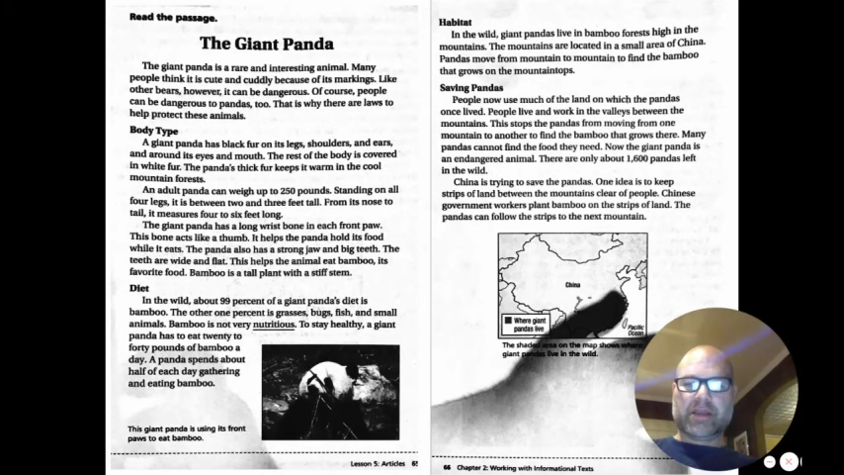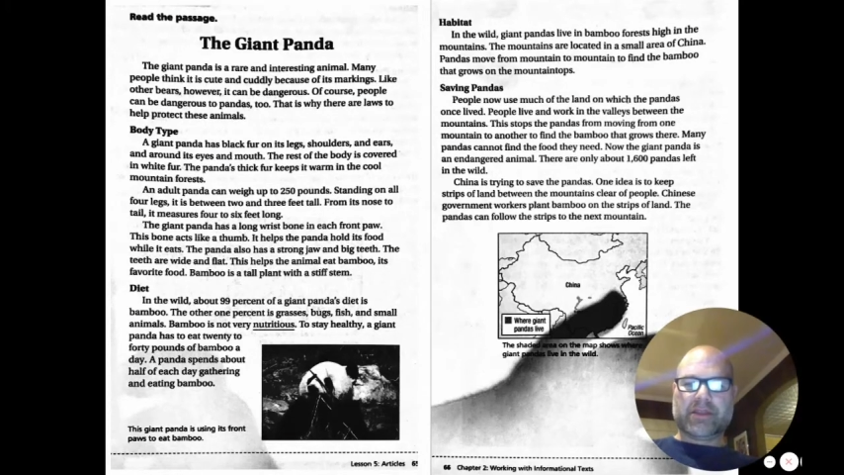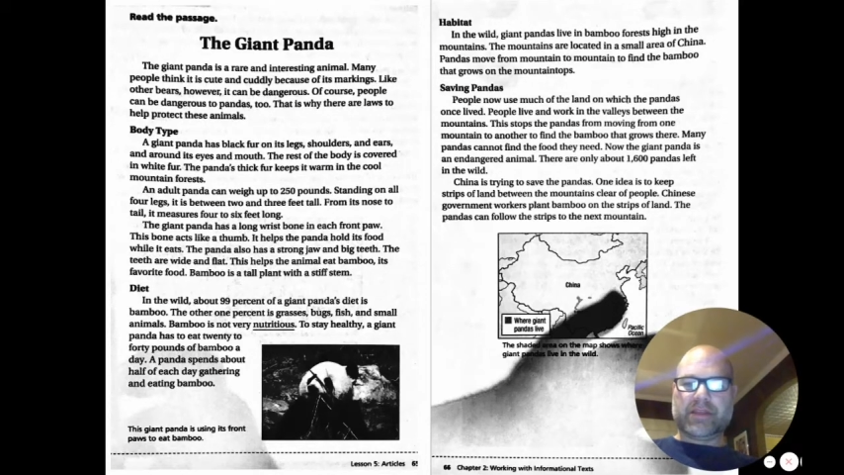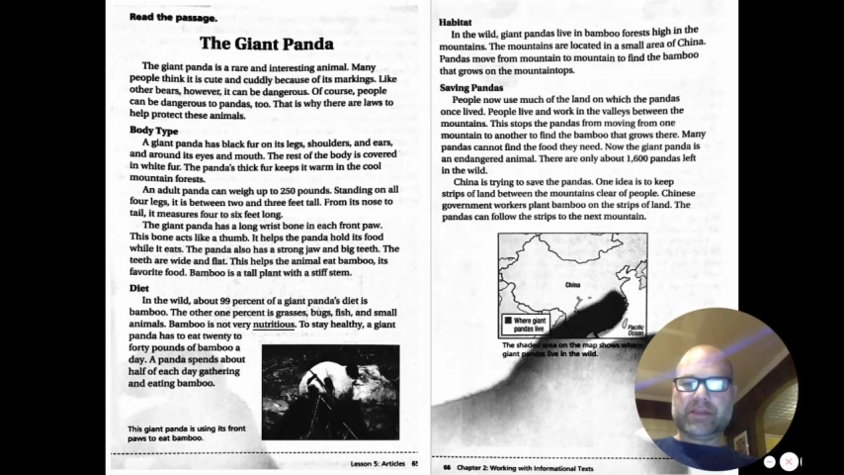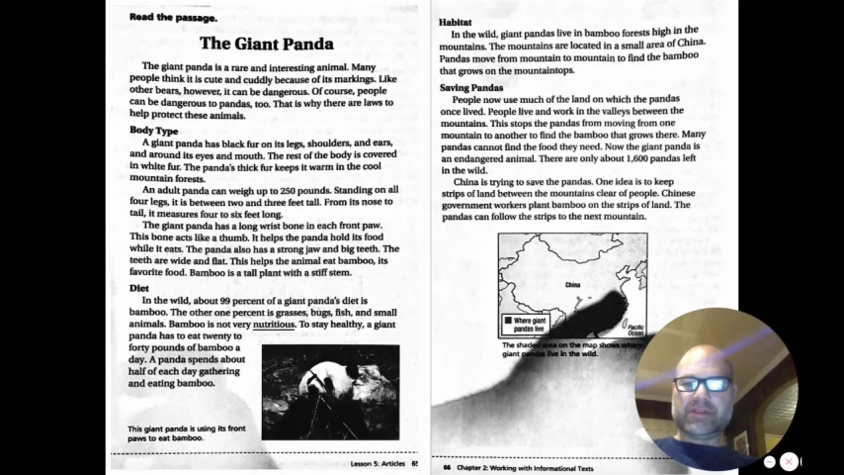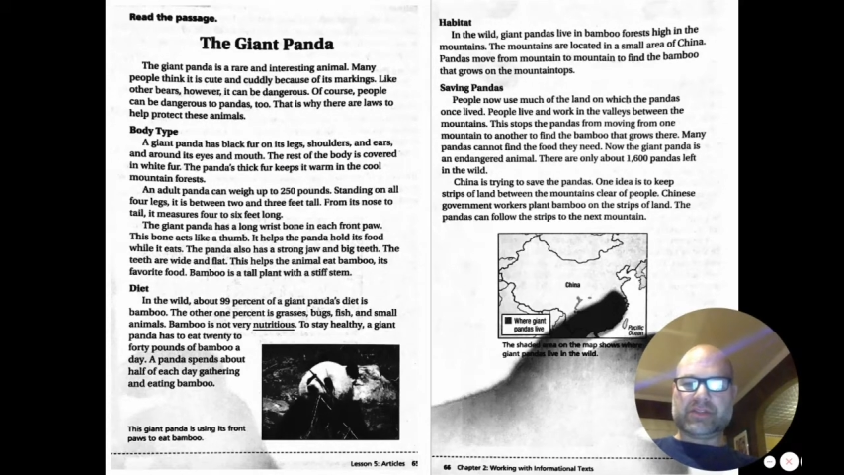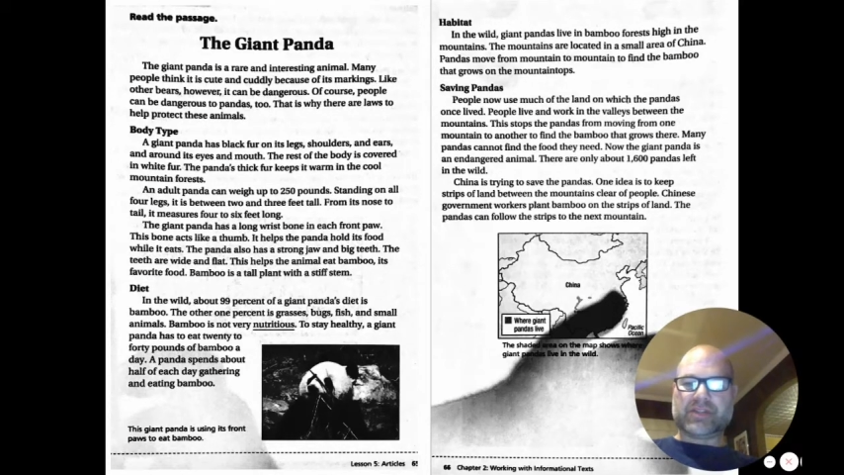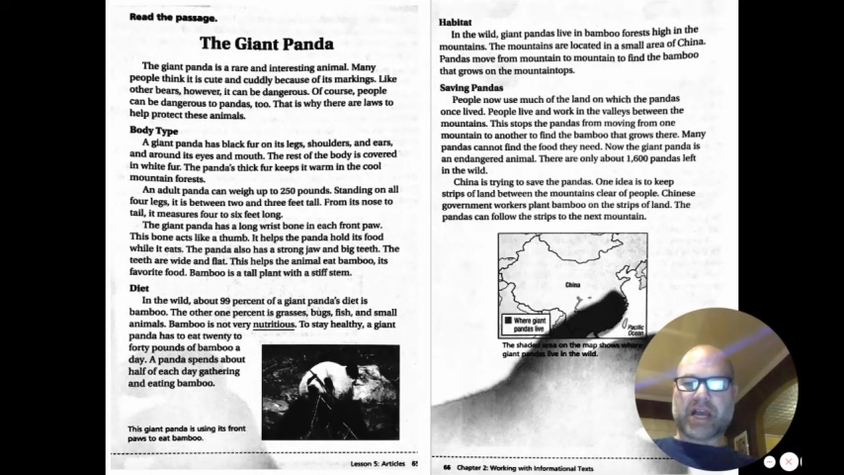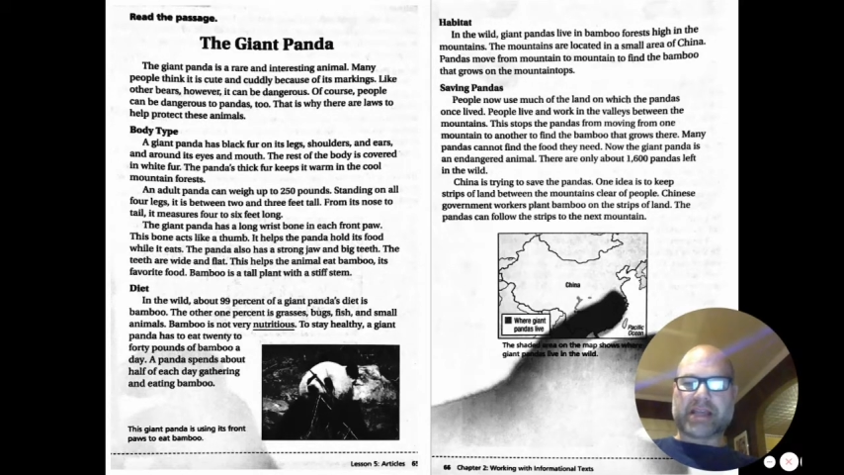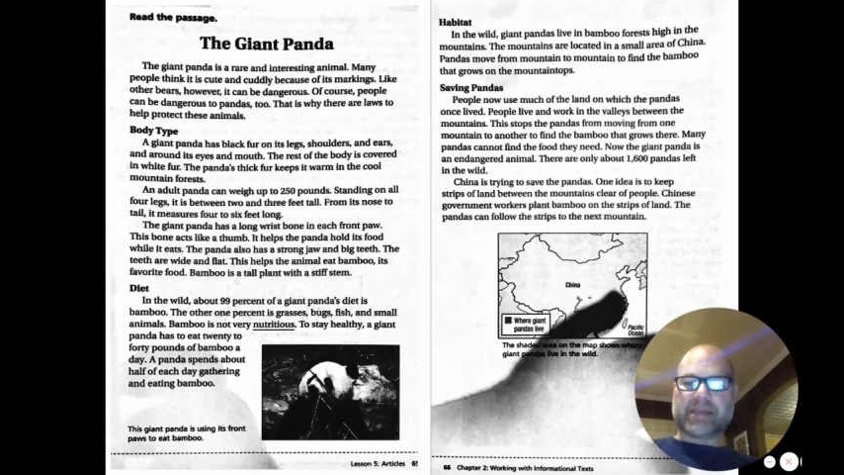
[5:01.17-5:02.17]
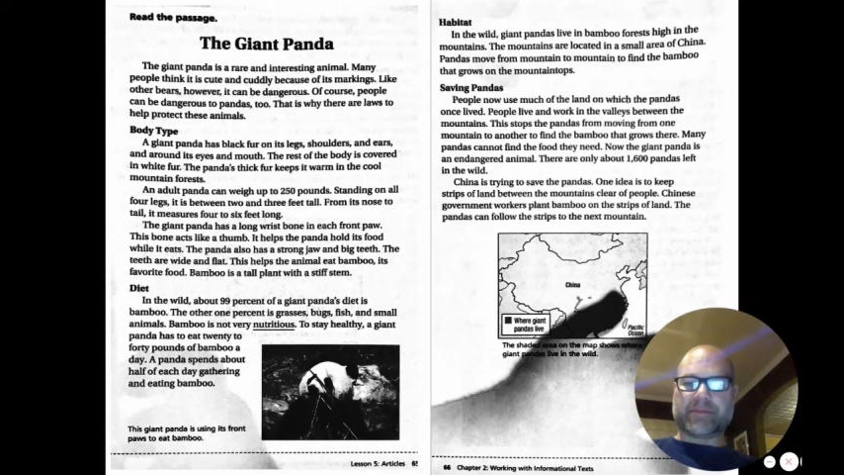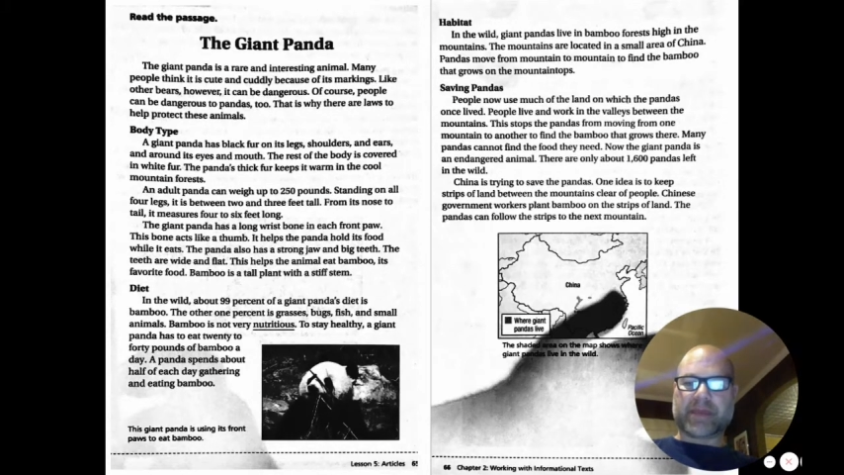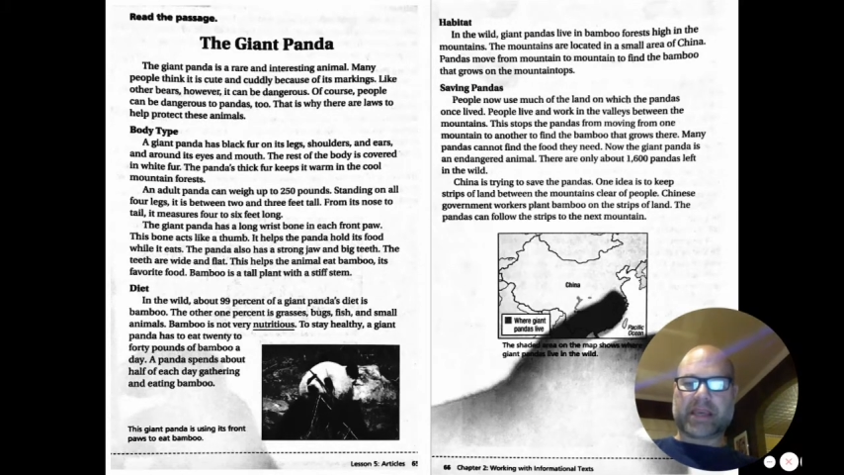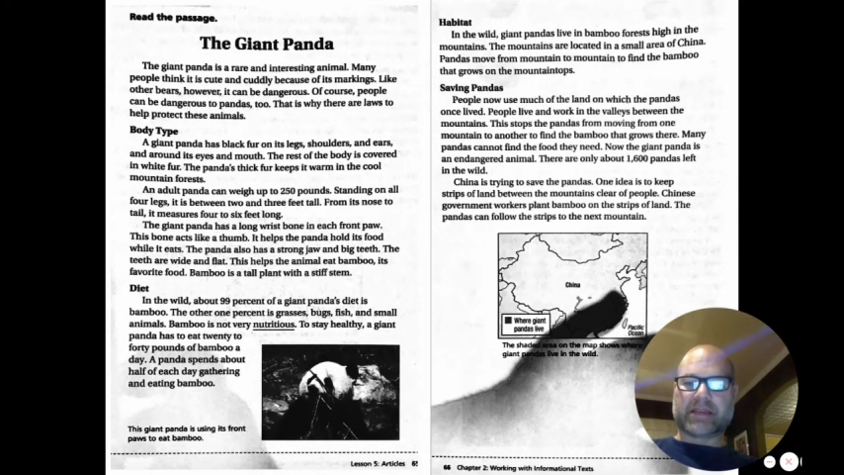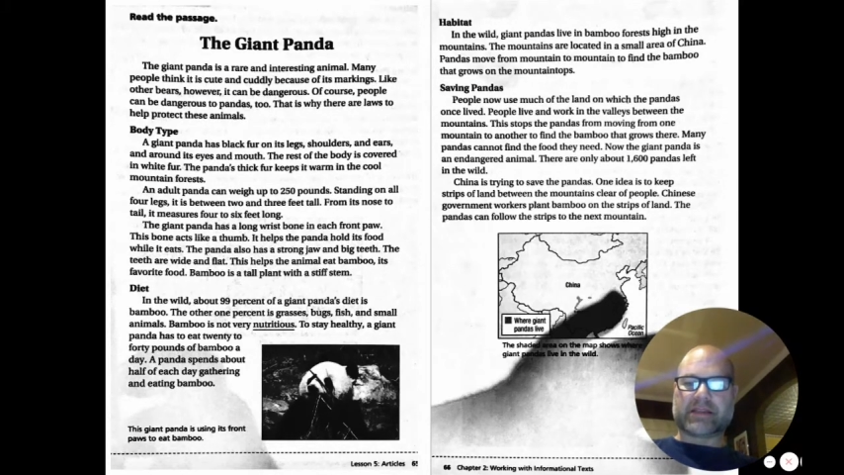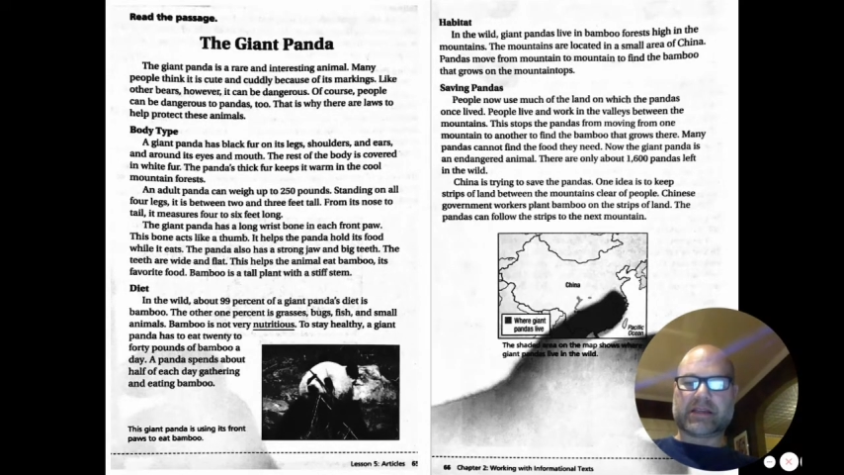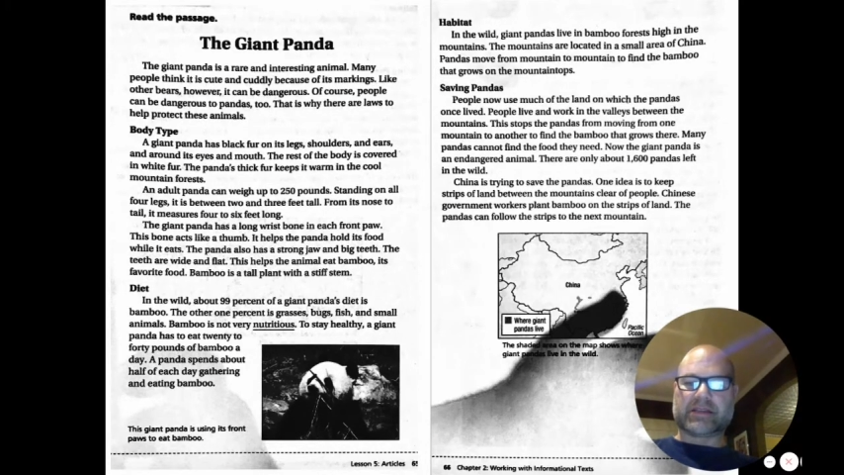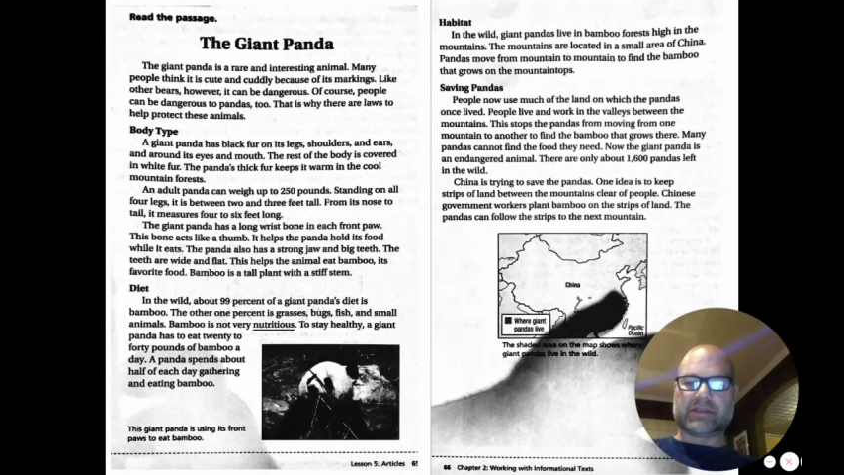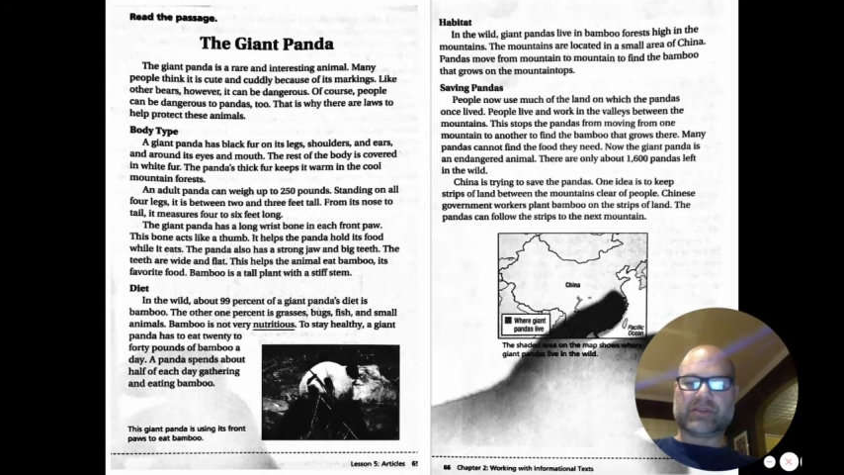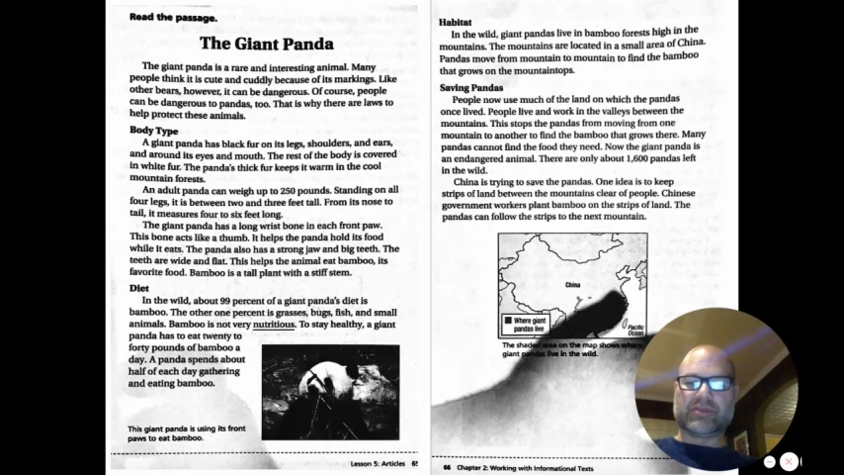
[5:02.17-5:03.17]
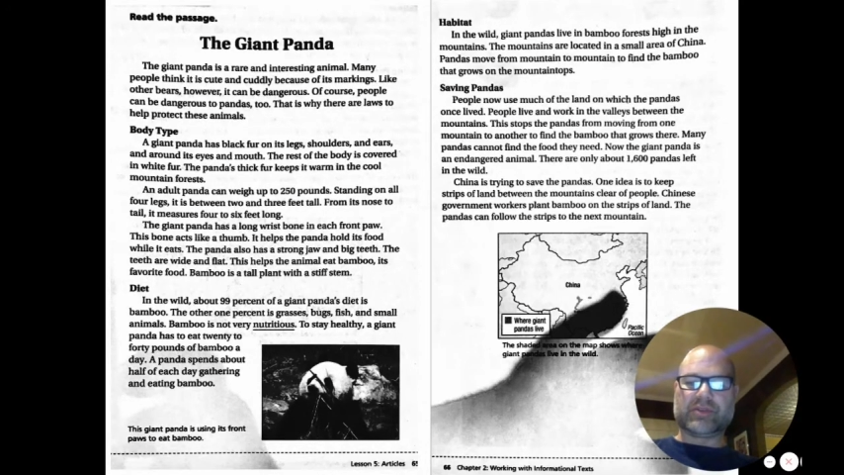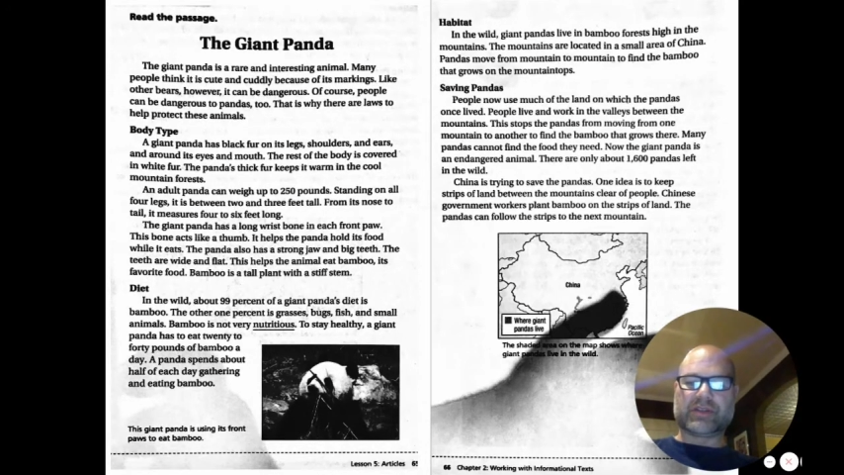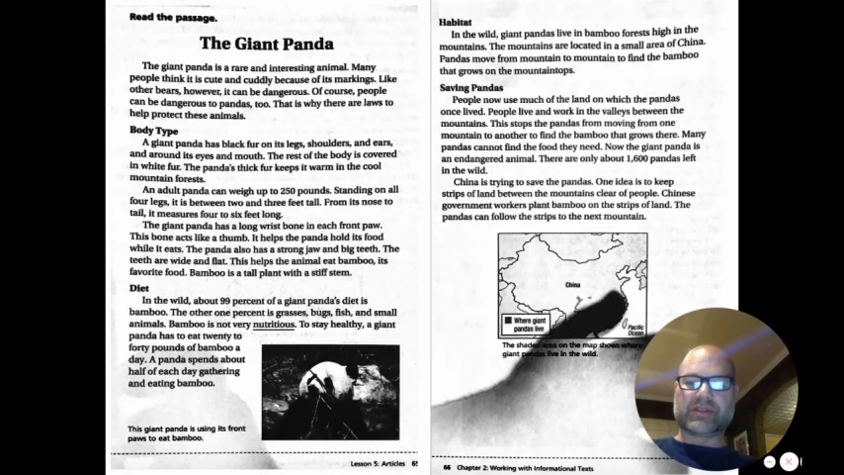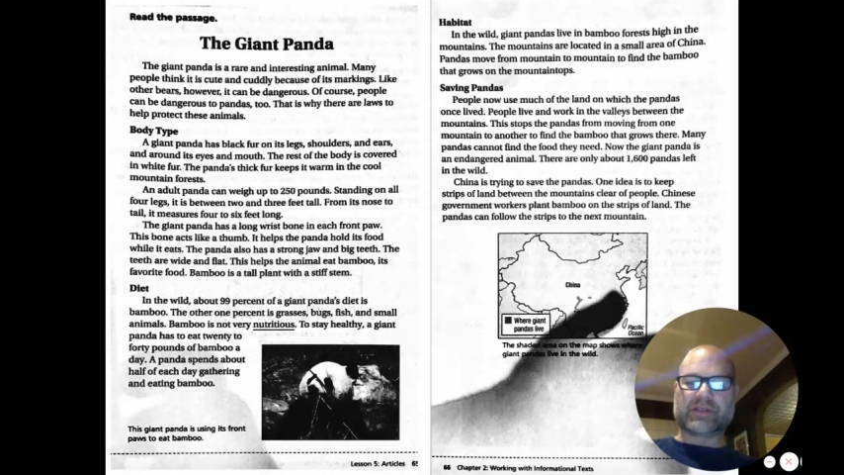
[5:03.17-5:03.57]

This giant panda is using its